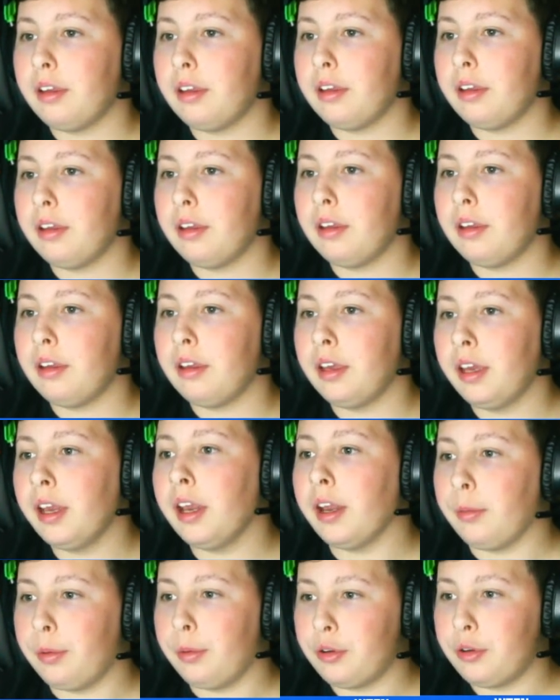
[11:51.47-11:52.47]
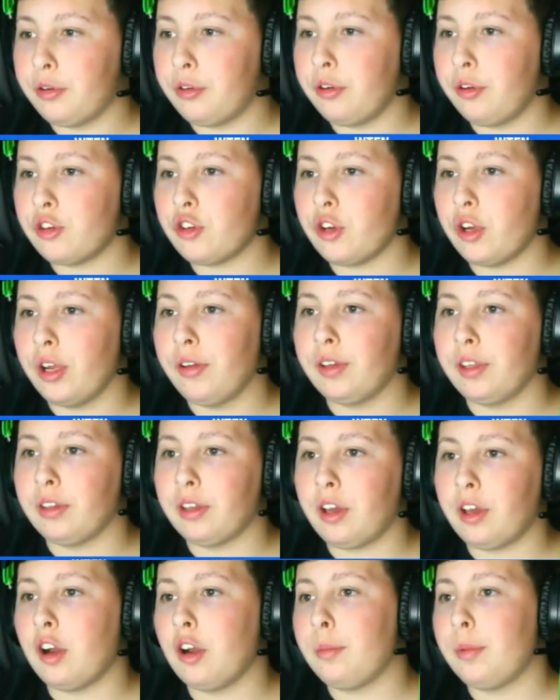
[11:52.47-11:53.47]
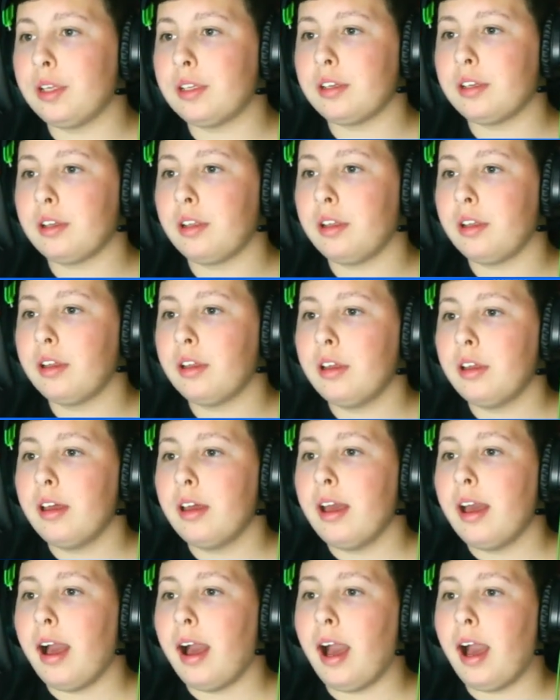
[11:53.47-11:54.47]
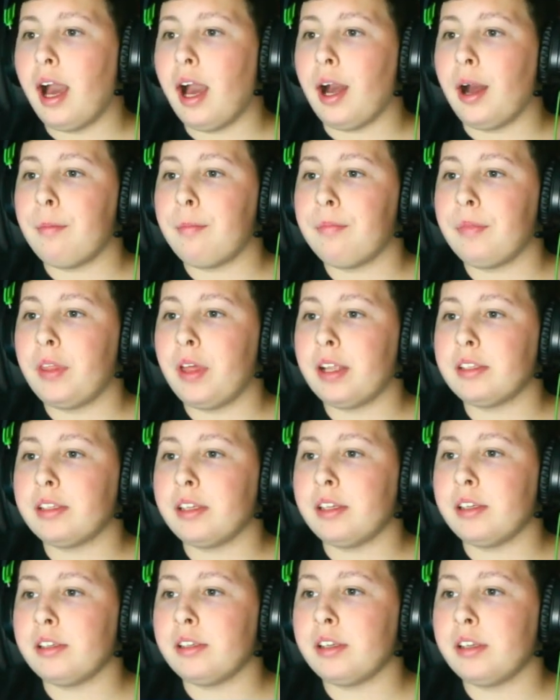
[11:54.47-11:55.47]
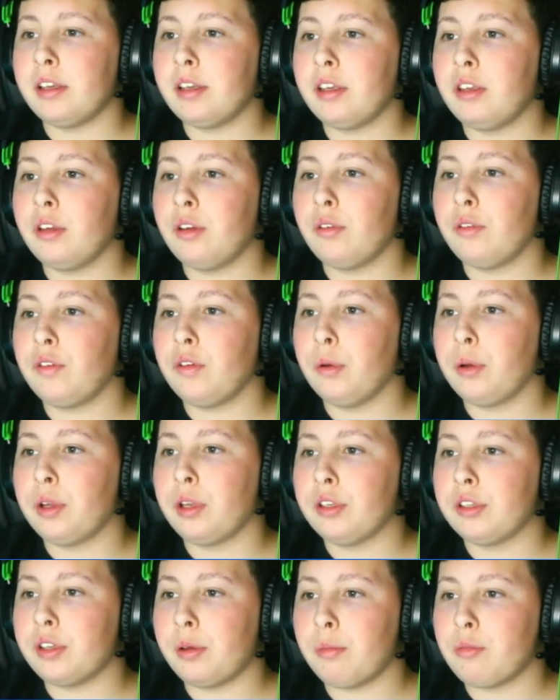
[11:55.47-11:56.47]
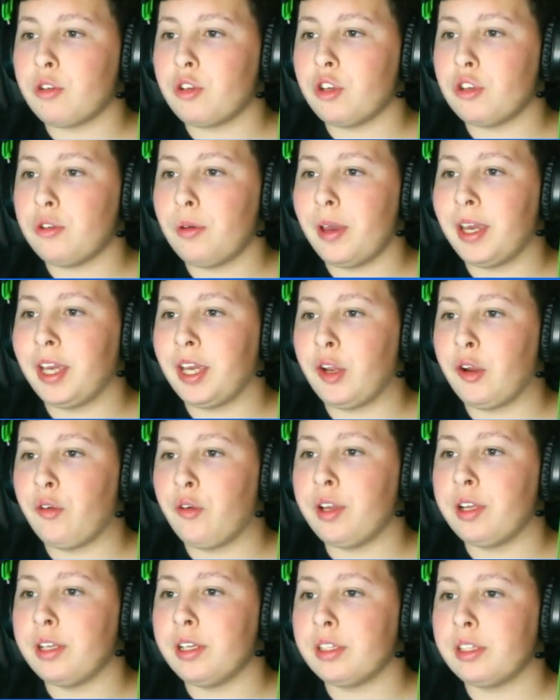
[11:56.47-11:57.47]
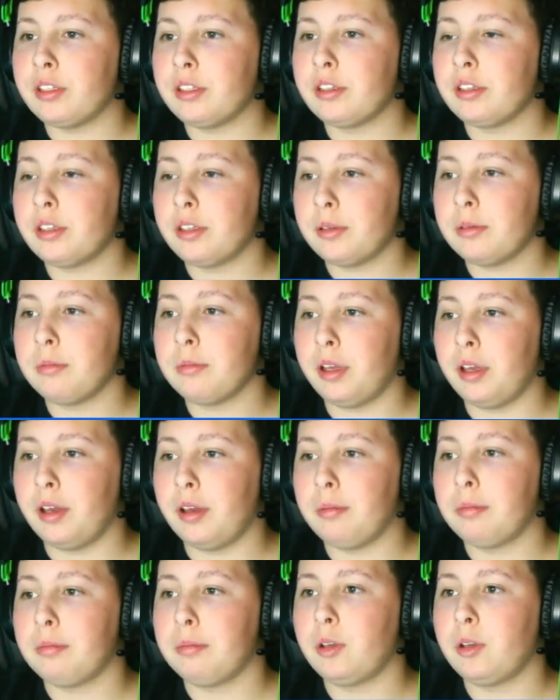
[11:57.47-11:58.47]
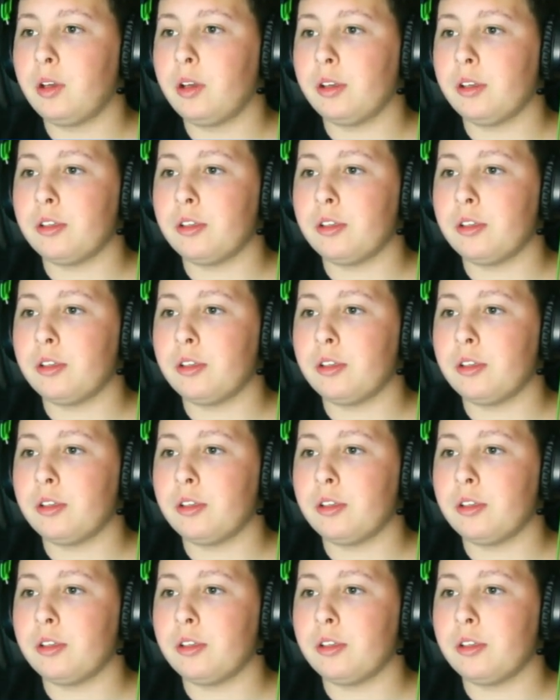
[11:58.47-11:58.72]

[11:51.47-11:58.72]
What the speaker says: Yeah, when you're not driving in the car, basically. Ah, that's easy. Your fuel consumption to increase. Yeah, because